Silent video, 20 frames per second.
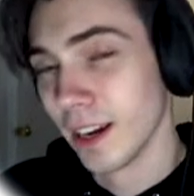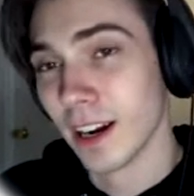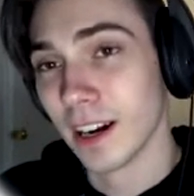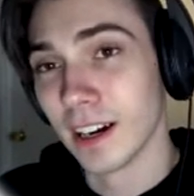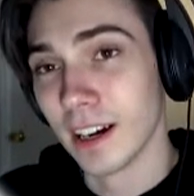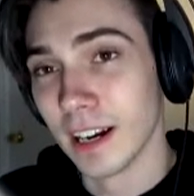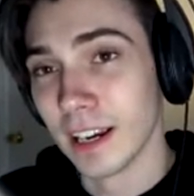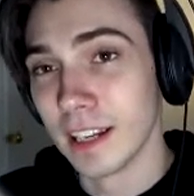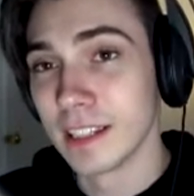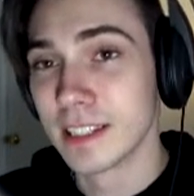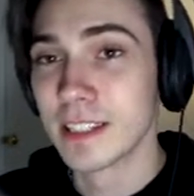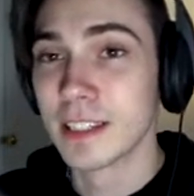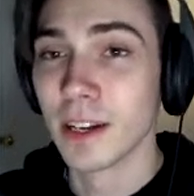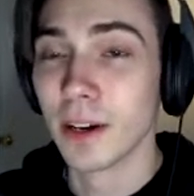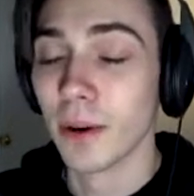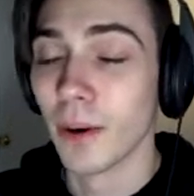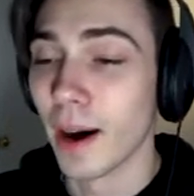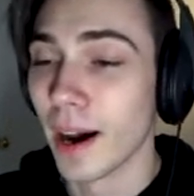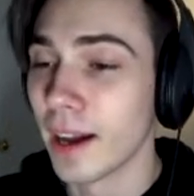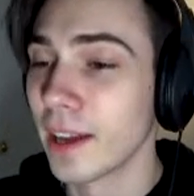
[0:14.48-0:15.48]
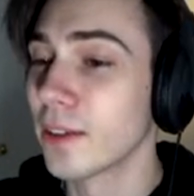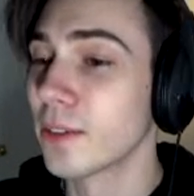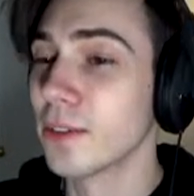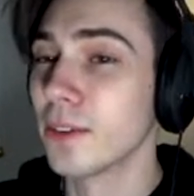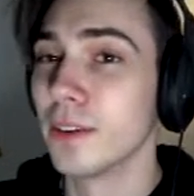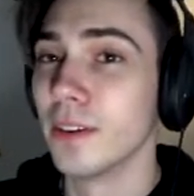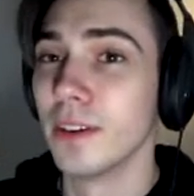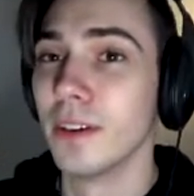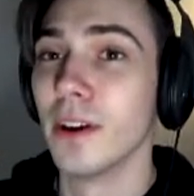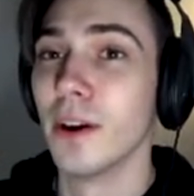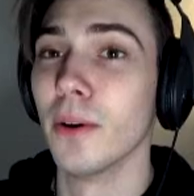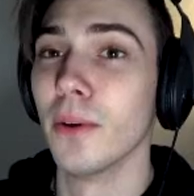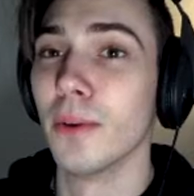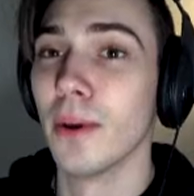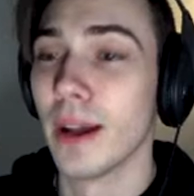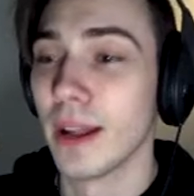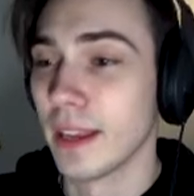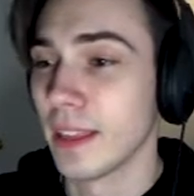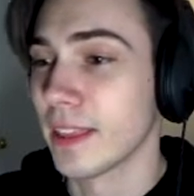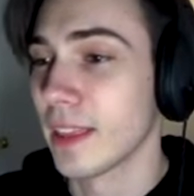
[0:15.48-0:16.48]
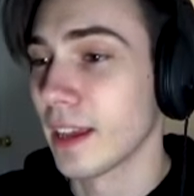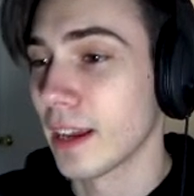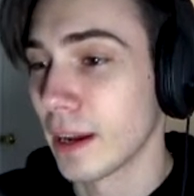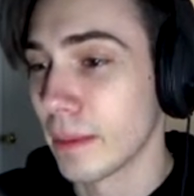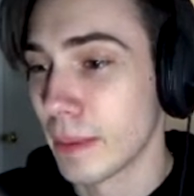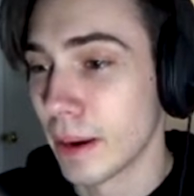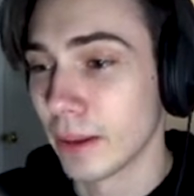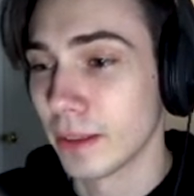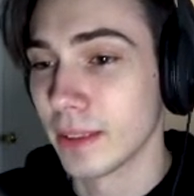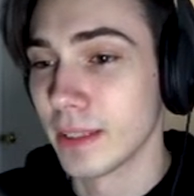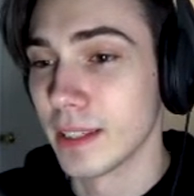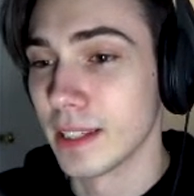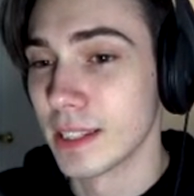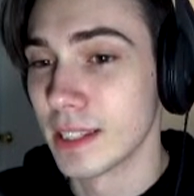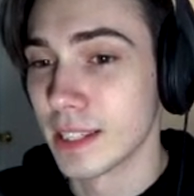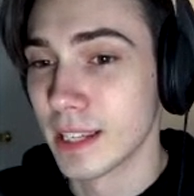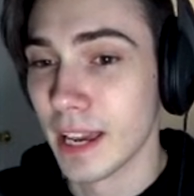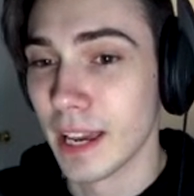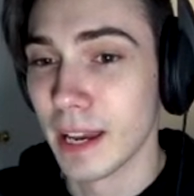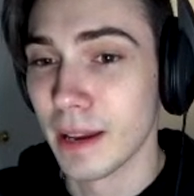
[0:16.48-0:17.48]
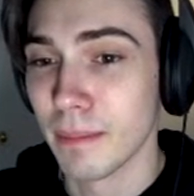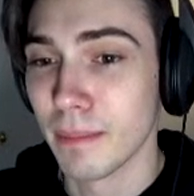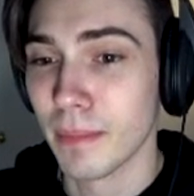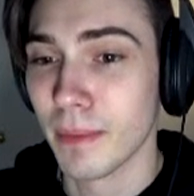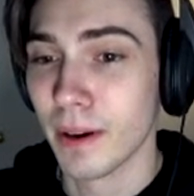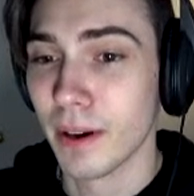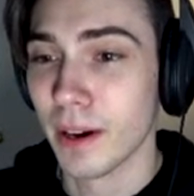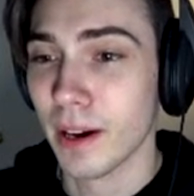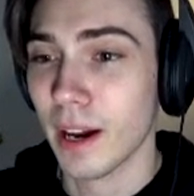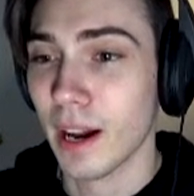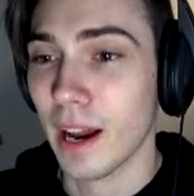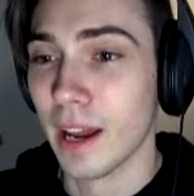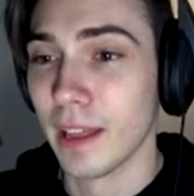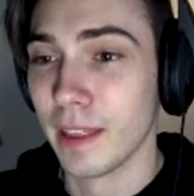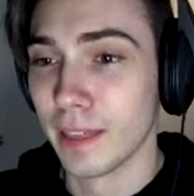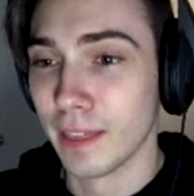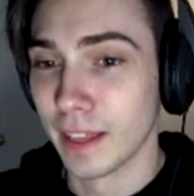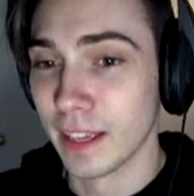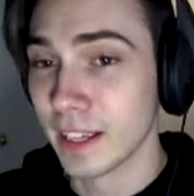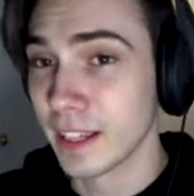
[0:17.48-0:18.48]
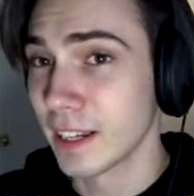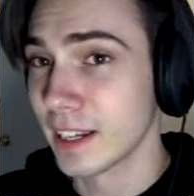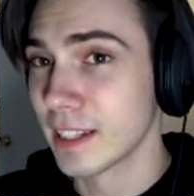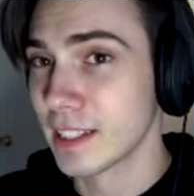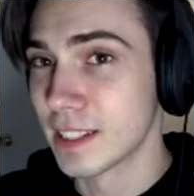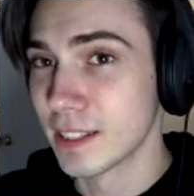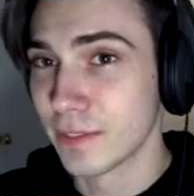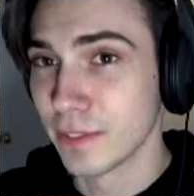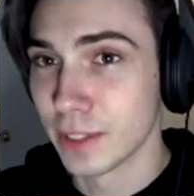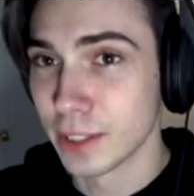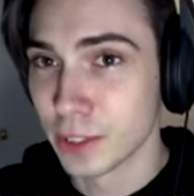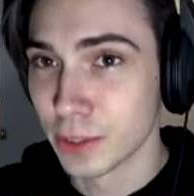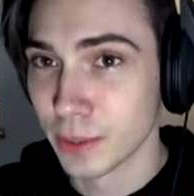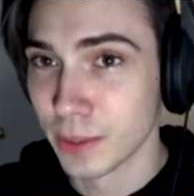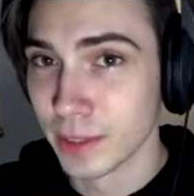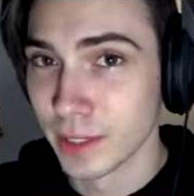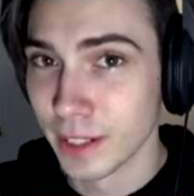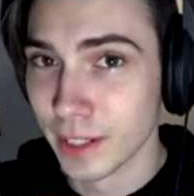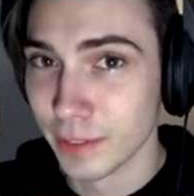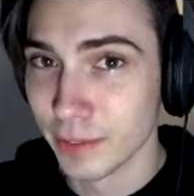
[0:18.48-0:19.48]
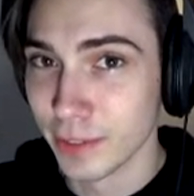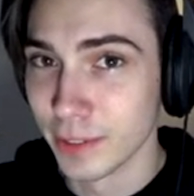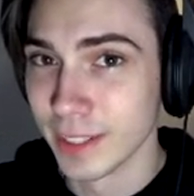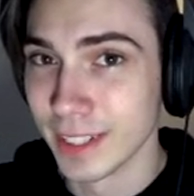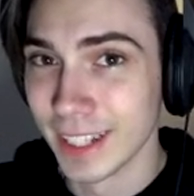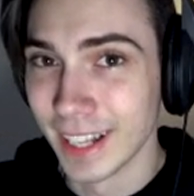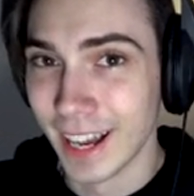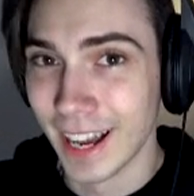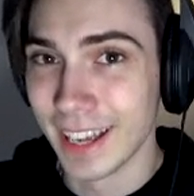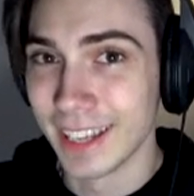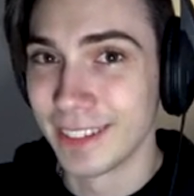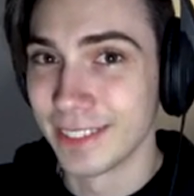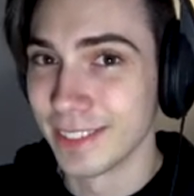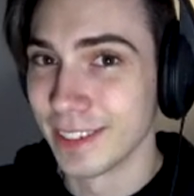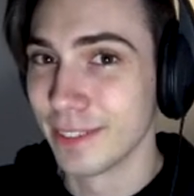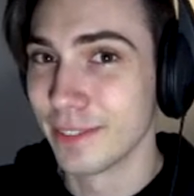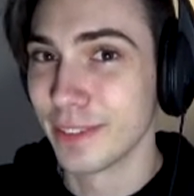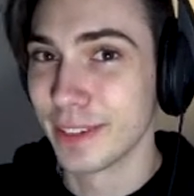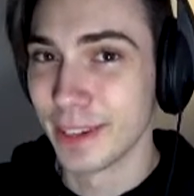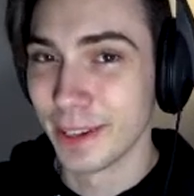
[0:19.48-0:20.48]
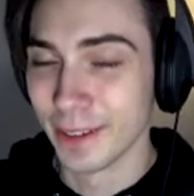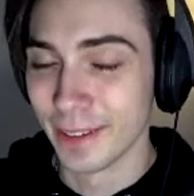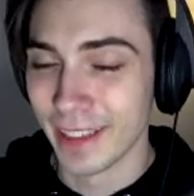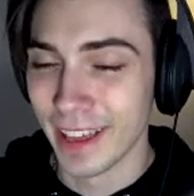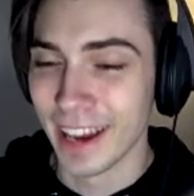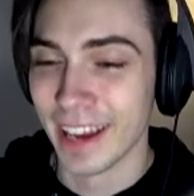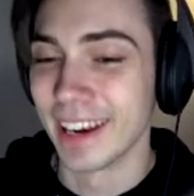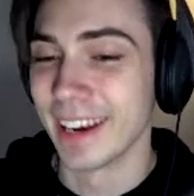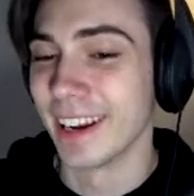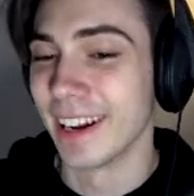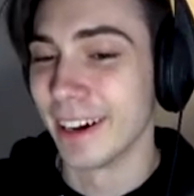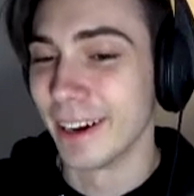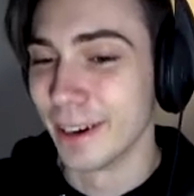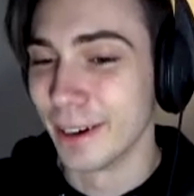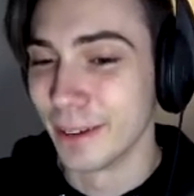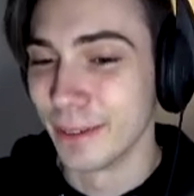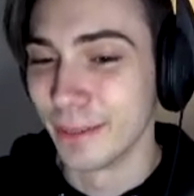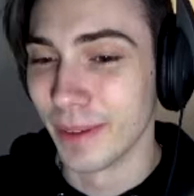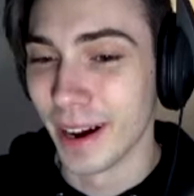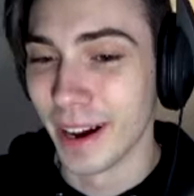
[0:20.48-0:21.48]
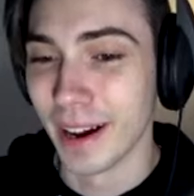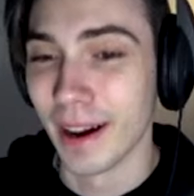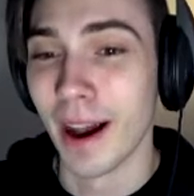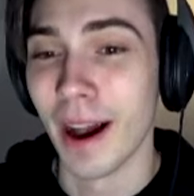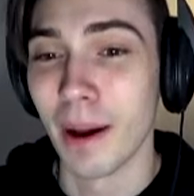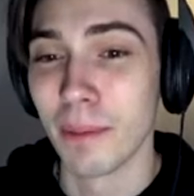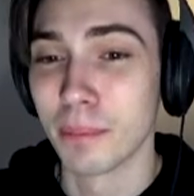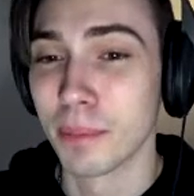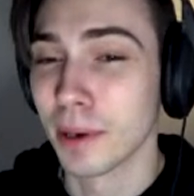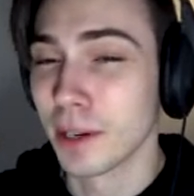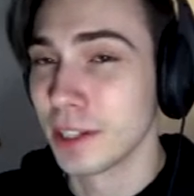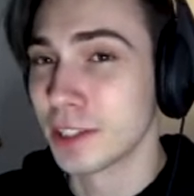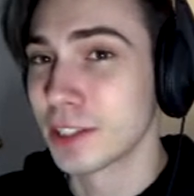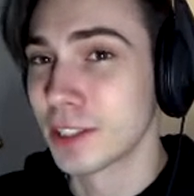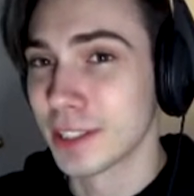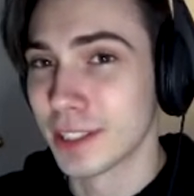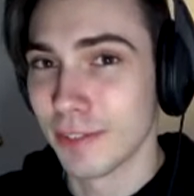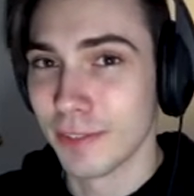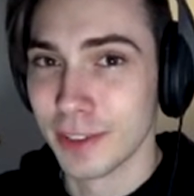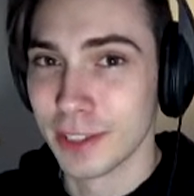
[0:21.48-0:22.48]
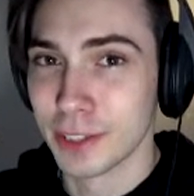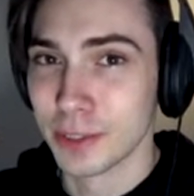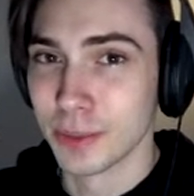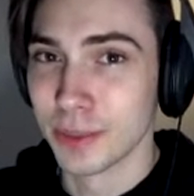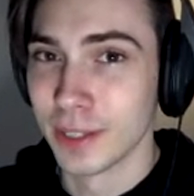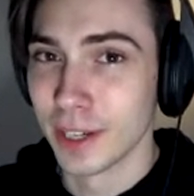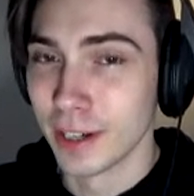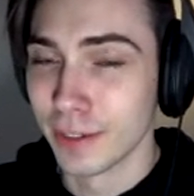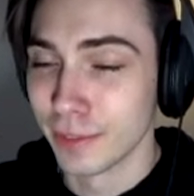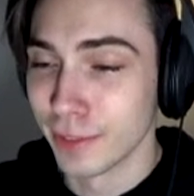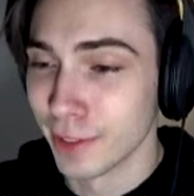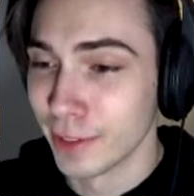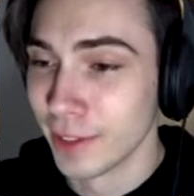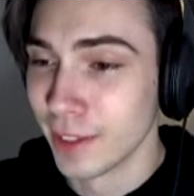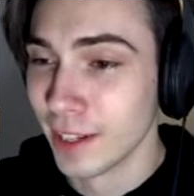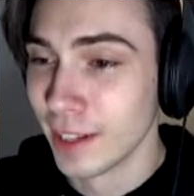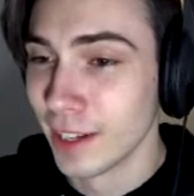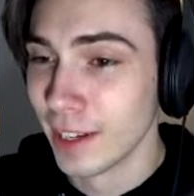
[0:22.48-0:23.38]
Alright, so I don't know anything about this game. I think it's a visual novel. I don't even know that. I'm pretty sure it's a visual novel.